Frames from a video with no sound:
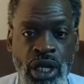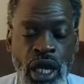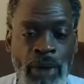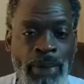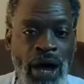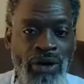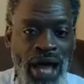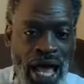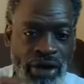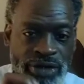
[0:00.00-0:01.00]
about
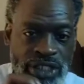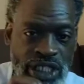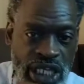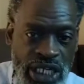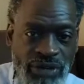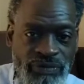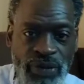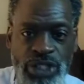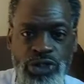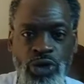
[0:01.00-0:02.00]
how it's
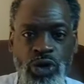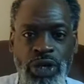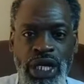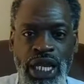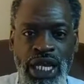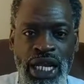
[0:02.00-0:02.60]
individual and